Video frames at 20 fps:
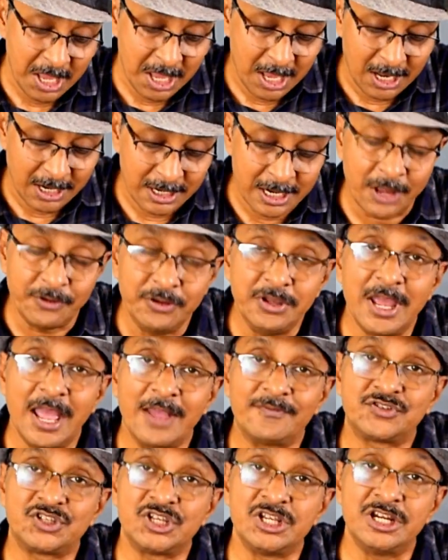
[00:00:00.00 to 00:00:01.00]
Now you have
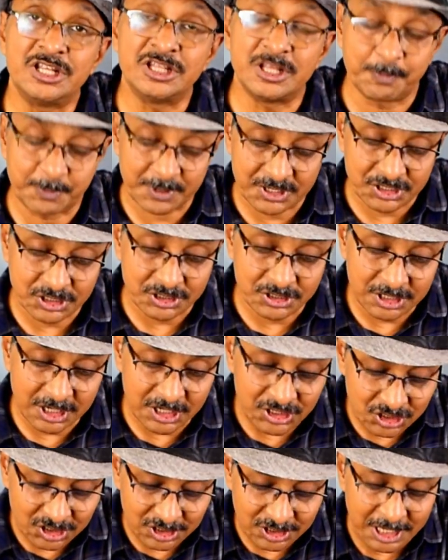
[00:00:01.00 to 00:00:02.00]
seen in the
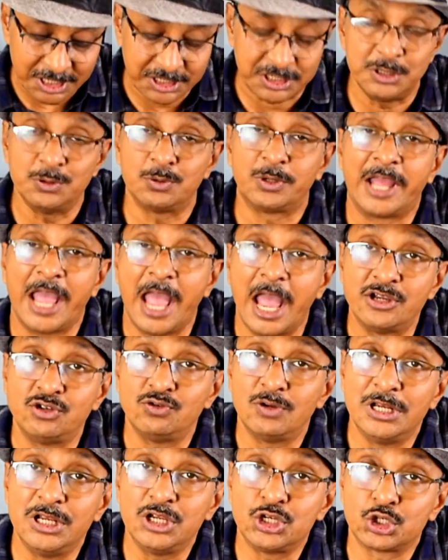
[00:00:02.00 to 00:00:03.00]
presentation that you
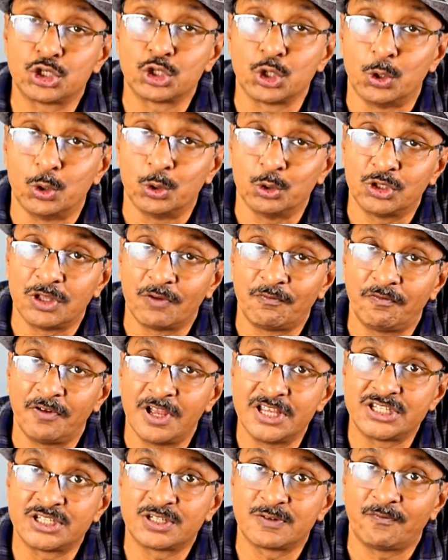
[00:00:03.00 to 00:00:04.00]
casually show the
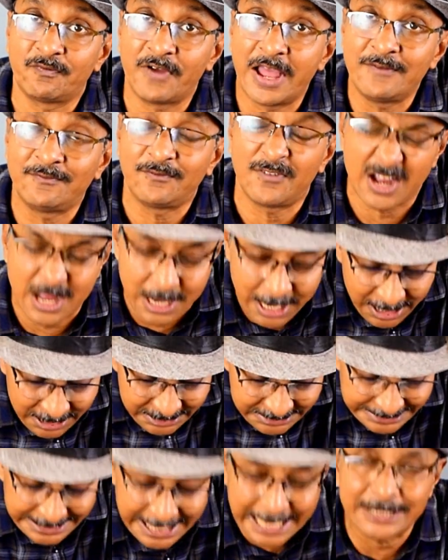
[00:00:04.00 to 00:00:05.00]
first 5
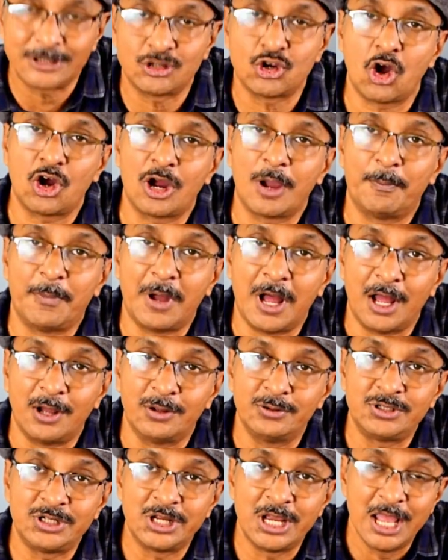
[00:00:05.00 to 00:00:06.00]
cards and talk
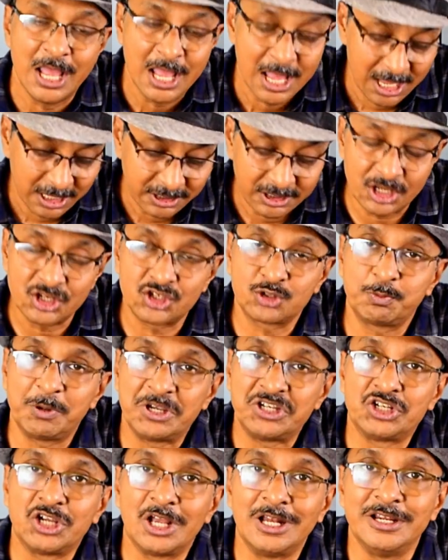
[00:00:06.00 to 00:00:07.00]
about the
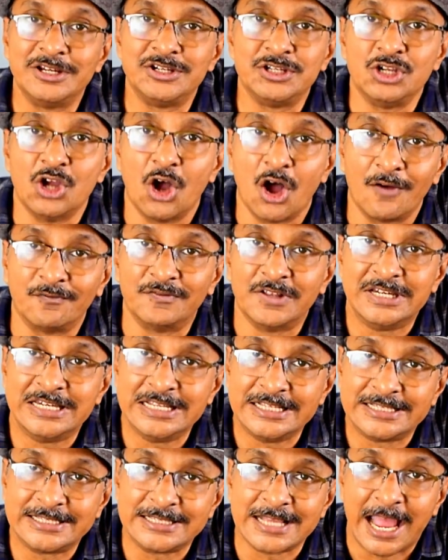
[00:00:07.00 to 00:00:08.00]
speciality of the
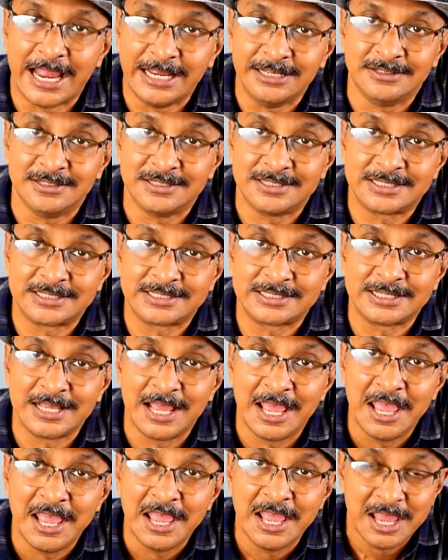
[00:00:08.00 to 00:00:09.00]
designs.
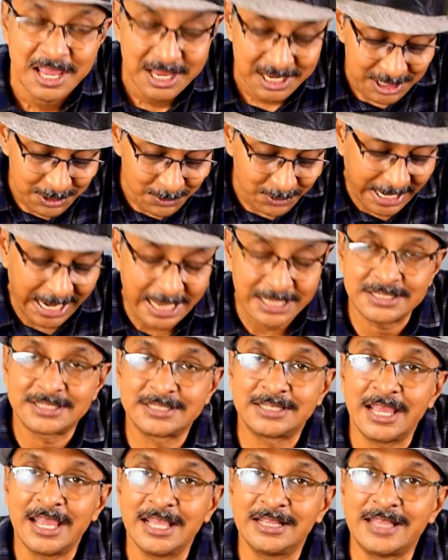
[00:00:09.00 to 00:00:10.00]
You can
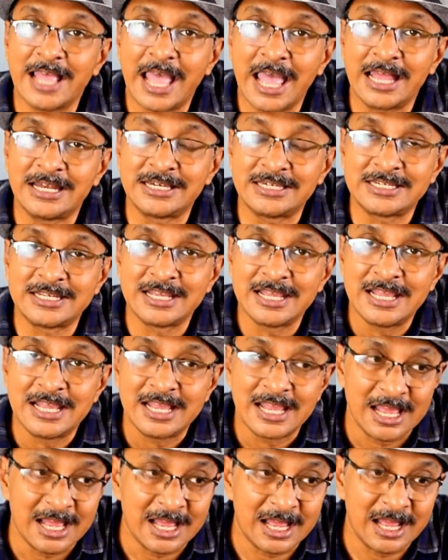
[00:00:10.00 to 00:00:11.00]
say that
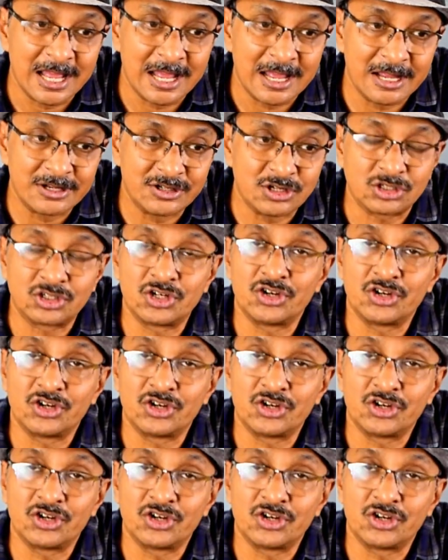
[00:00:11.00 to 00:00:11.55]
Dr.